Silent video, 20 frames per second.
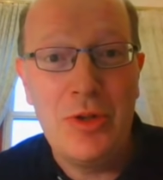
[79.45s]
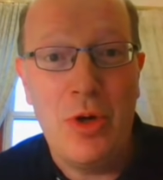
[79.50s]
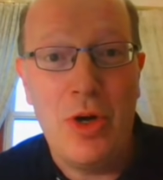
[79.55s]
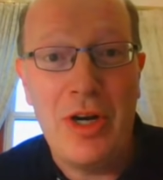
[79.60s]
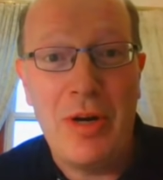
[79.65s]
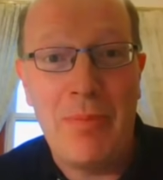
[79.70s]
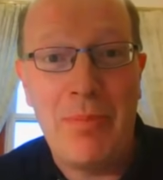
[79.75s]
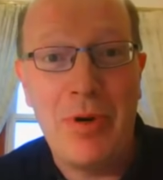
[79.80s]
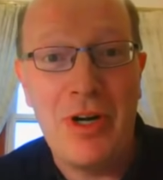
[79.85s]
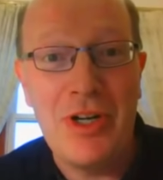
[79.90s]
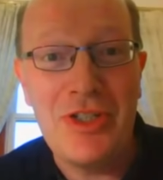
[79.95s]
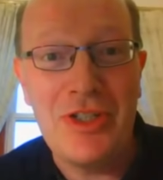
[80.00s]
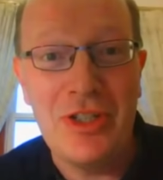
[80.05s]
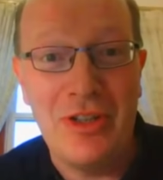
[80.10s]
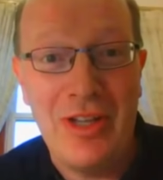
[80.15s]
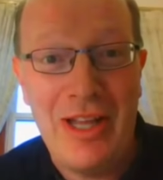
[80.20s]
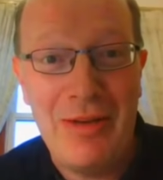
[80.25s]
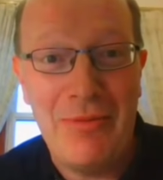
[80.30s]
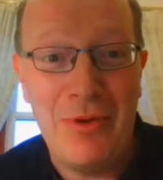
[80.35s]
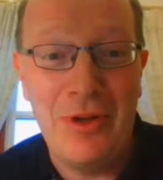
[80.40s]
So on a
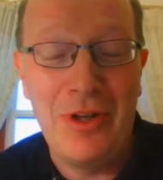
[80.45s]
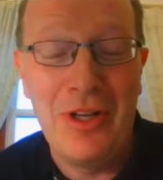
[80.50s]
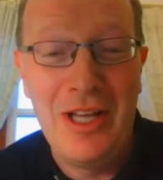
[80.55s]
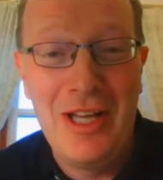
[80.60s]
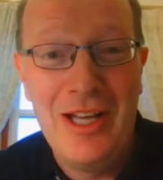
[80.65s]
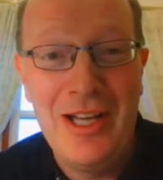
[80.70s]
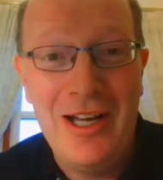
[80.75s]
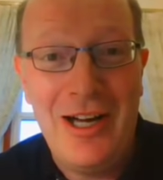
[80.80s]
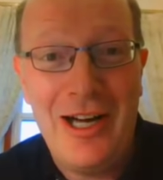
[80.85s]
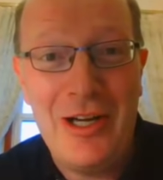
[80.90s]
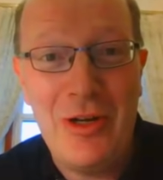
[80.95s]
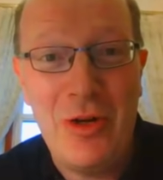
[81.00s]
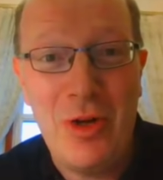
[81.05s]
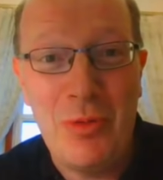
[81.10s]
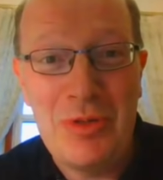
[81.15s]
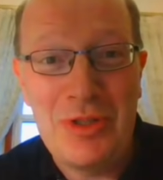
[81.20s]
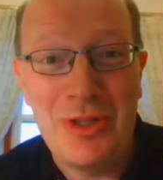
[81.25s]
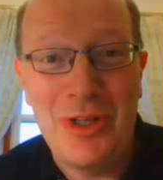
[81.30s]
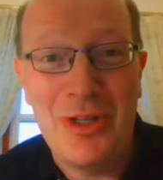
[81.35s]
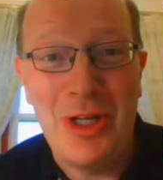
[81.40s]
personal level, I
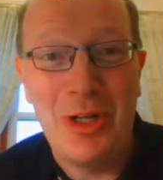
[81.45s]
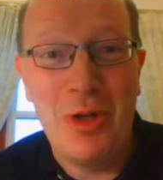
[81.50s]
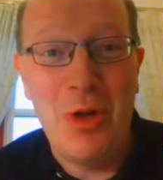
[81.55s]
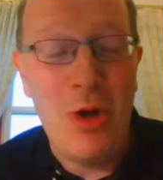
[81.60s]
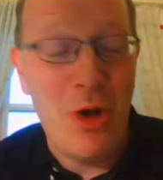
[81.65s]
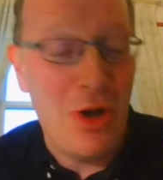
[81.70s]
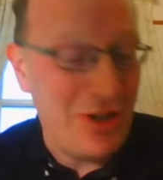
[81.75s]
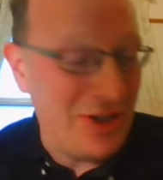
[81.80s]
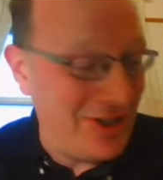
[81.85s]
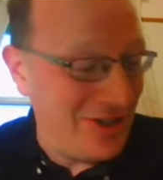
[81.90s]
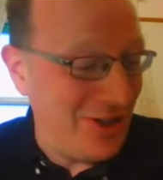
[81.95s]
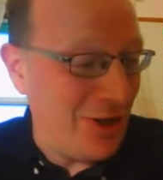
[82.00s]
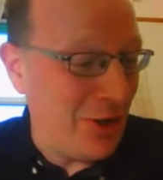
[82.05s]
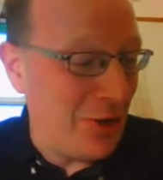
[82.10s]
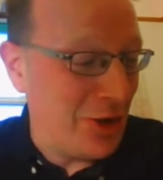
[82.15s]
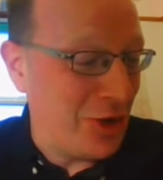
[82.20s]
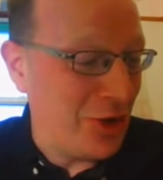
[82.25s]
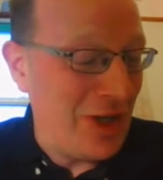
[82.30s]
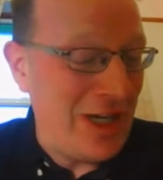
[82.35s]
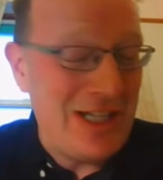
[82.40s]
always learn a lot
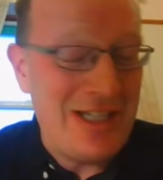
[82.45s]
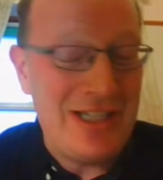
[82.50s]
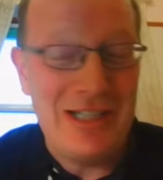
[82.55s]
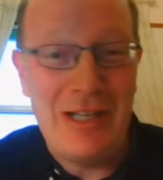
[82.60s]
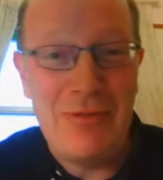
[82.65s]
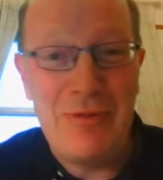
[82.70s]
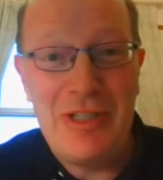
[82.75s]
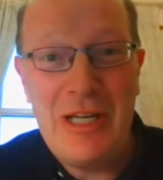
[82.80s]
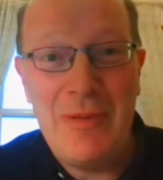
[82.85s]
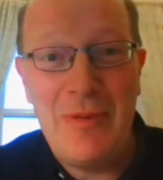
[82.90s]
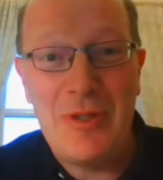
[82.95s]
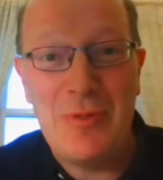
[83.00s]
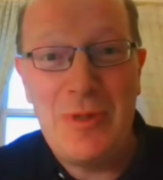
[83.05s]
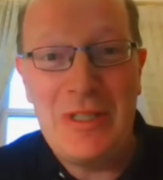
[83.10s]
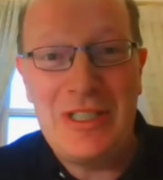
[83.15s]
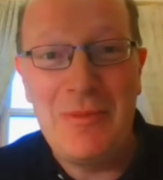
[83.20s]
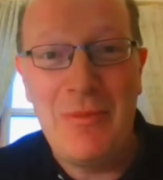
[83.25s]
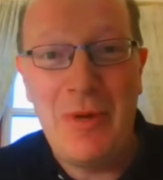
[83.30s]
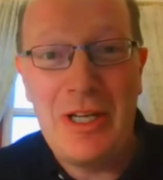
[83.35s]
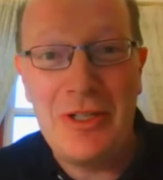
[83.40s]
or a great deal every time I
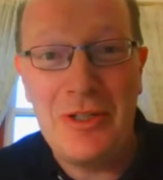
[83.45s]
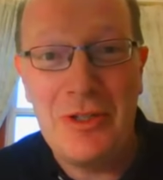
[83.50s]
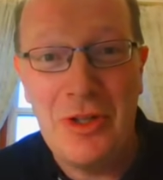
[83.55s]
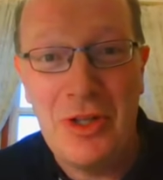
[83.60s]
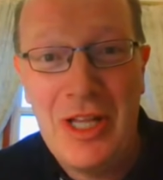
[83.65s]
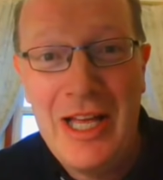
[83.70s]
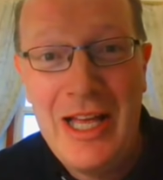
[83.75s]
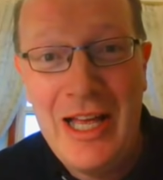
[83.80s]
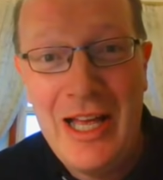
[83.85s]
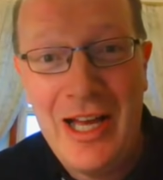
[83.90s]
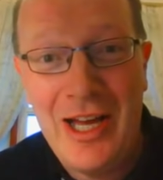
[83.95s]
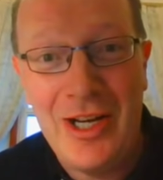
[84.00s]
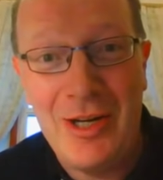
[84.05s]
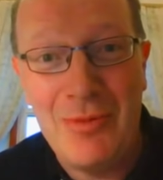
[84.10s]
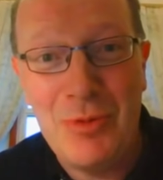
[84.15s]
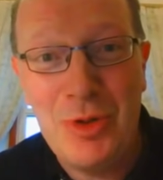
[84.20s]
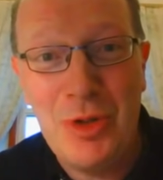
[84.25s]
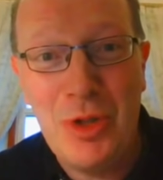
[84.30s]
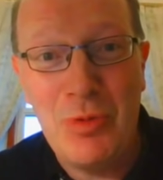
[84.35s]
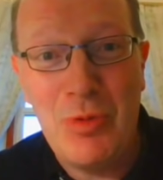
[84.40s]
speak to Michael, and
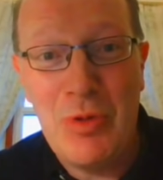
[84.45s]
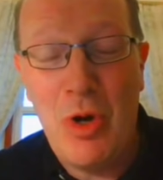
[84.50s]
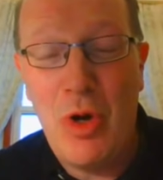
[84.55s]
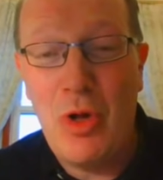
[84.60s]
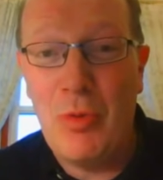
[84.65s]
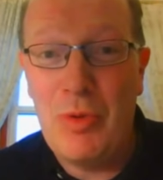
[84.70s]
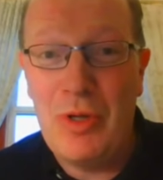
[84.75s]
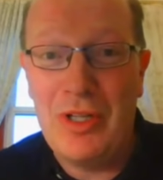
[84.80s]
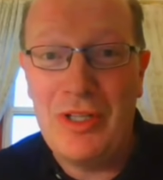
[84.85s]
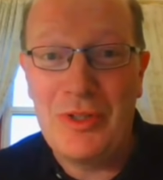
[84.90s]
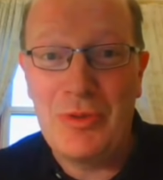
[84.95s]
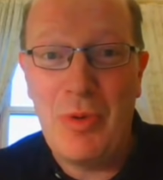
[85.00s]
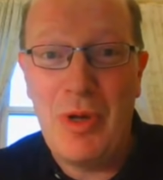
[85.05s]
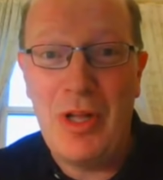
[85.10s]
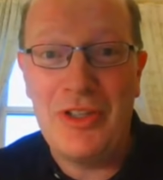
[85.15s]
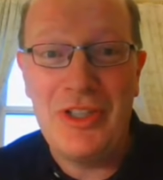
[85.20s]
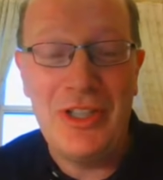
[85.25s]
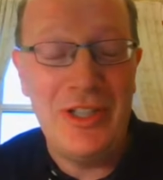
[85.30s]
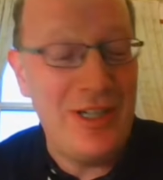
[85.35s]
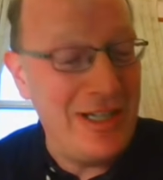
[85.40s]
I'm sure we all will as
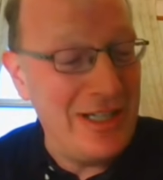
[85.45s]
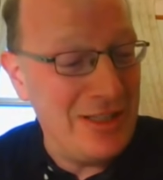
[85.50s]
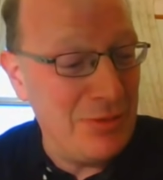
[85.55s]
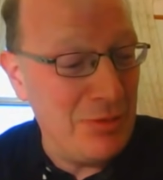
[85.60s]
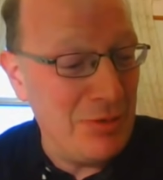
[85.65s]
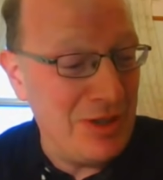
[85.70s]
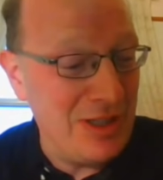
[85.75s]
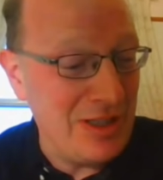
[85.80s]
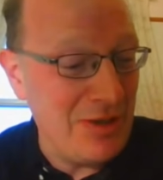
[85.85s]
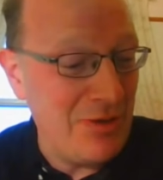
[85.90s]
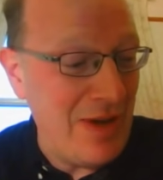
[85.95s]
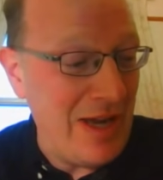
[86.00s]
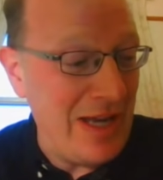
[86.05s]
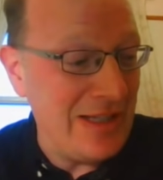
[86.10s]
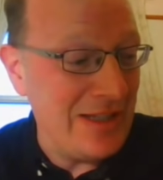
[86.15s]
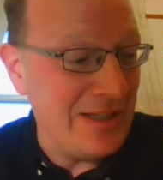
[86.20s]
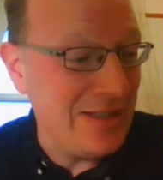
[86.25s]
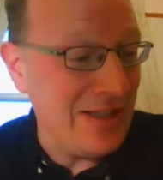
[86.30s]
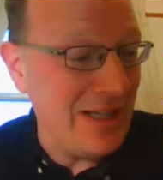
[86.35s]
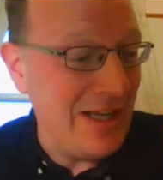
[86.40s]
well tonight with his
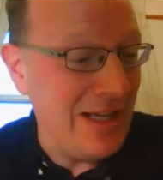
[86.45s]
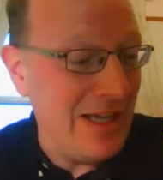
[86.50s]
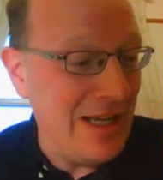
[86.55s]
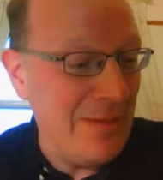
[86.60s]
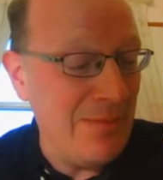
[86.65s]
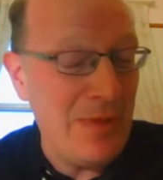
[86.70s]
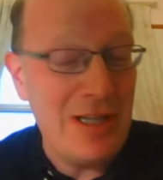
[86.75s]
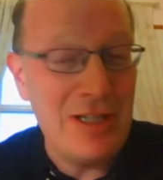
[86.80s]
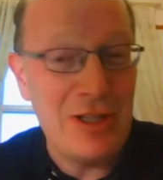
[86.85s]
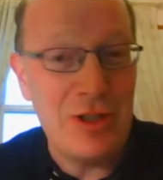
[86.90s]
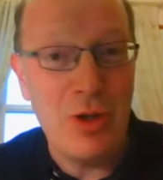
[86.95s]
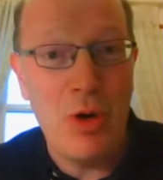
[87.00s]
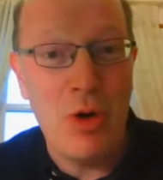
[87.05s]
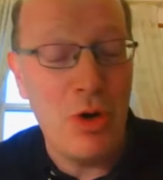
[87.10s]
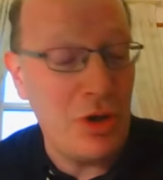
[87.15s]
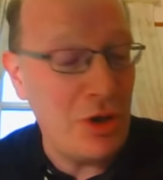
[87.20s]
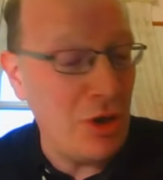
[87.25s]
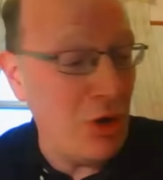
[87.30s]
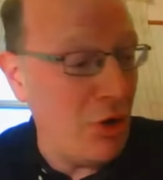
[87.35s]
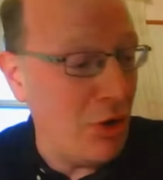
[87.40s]
event and
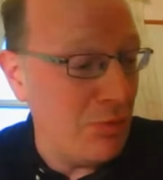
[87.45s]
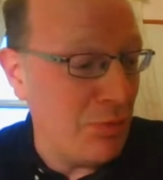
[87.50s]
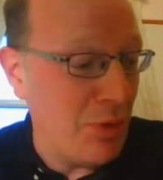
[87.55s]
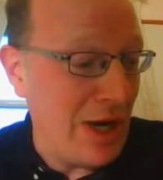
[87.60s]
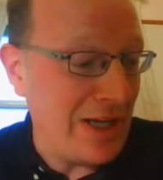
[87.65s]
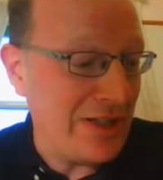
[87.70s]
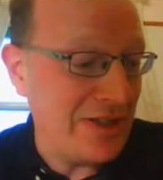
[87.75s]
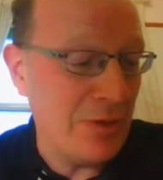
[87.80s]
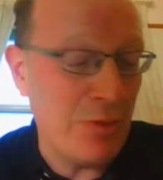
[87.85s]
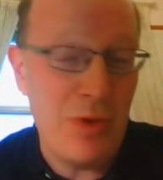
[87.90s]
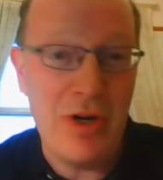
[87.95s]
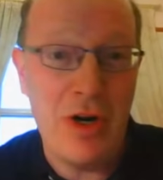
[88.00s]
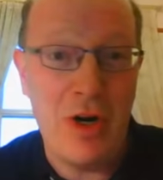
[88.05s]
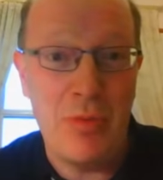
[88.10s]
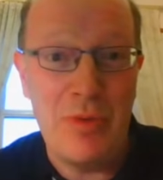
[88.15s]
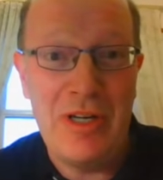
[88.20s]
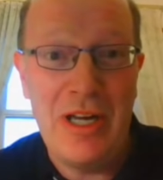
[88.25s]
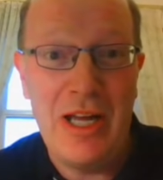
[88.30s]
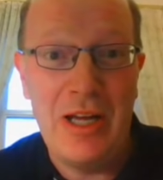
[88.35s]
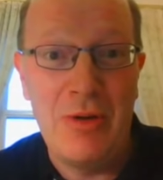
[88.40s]
talk on Brexit, where
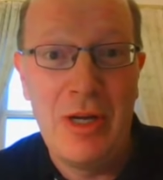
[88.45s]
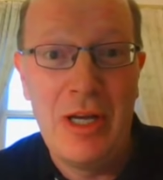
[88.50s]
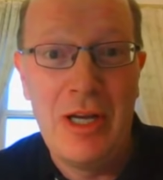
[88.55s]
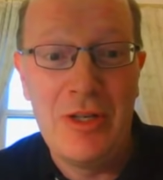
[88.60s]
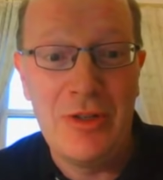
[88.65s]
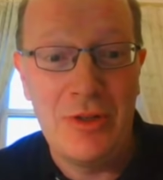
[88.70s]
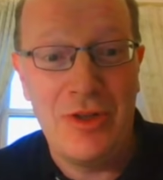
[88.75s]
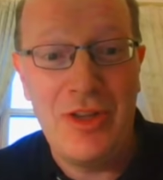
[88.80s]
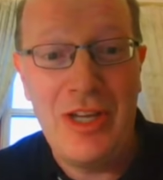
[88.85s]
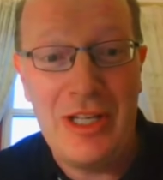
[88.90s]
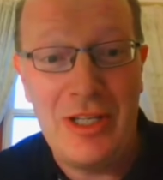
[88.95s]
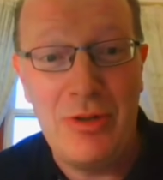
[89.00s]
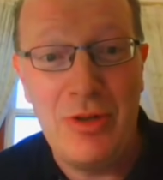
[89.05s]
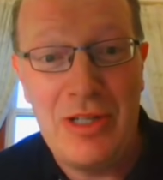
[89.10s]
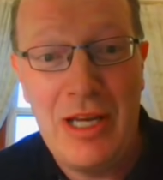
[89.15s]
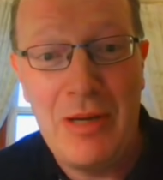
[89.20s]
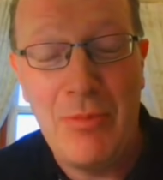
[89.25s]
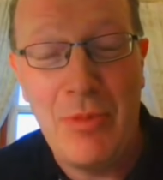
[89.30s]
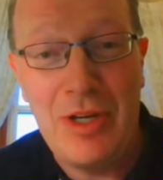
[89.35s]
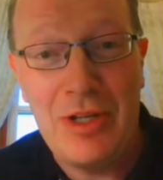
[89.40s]
are we now? So thank
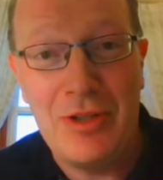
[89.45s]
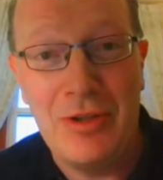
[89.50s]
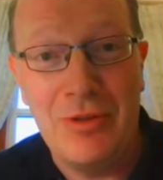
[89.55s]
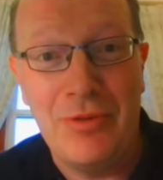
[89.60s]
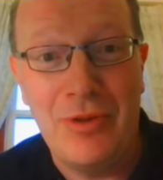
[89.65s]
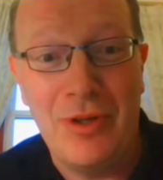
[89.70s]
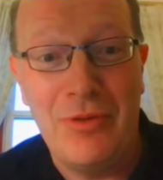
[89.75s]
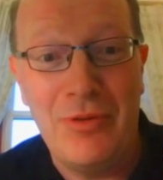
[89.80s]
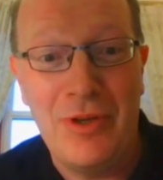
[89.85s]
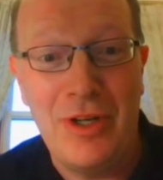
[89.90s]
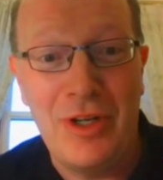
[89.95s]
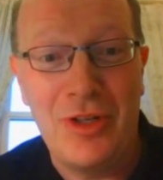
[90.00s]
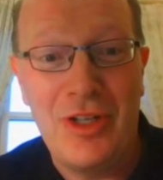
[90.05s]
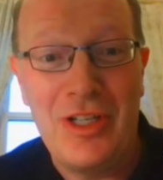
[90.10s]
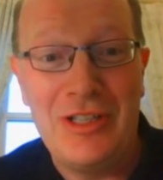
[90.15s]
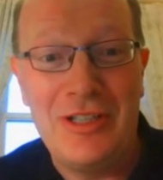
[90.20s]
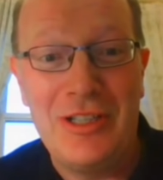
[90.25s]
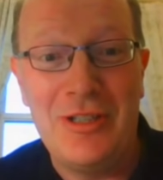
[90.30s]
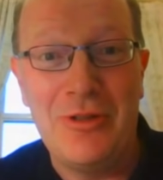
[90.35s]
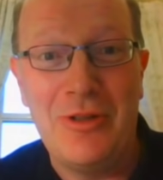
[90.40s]
you again, Michael, for
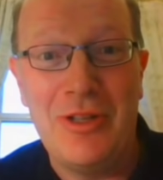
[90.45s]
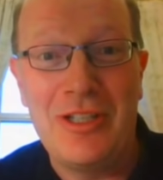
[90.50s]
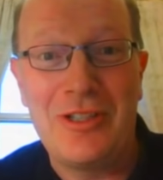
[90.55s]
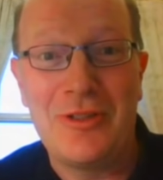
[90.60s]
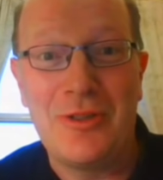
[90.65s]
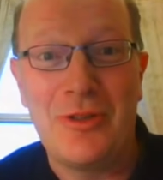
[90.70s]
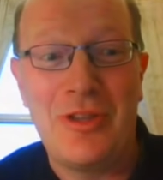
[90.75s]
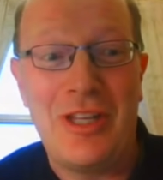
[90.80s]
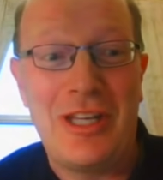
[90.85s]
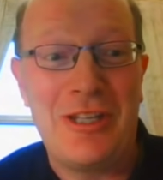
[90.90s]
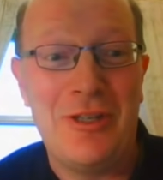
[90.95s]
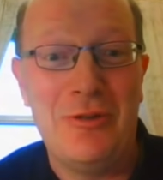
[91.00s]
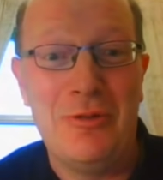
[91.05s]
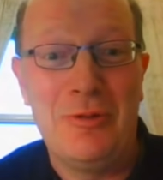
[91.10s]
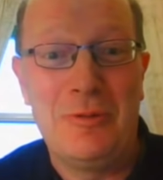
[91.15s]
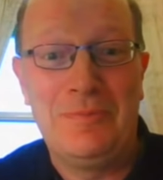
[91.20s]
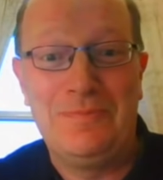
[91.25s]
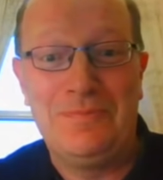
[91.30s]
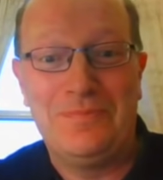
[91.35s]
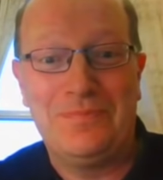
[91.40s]
agreeing to do this. So thank
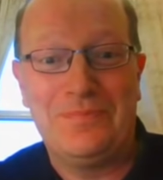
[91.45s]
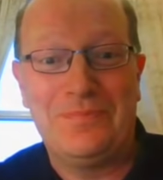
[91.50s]
you.